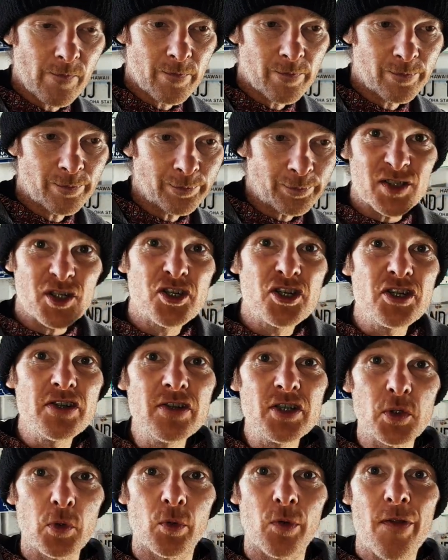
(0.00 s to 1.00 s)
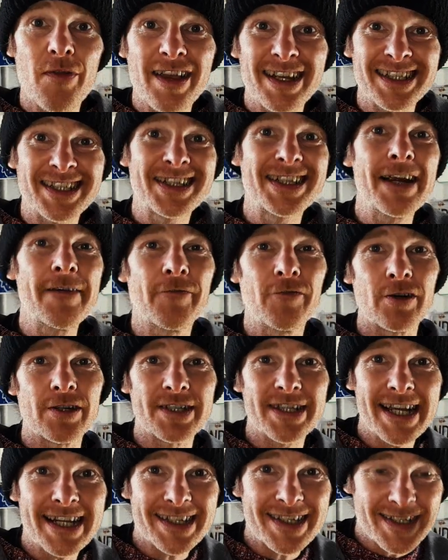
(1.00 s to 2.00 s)
That's unusual, that's
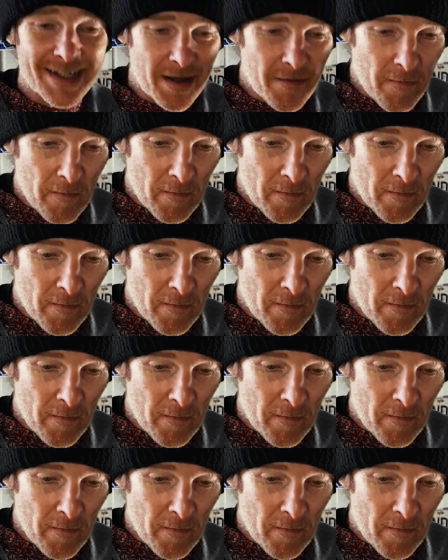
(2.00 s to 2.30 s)
different. It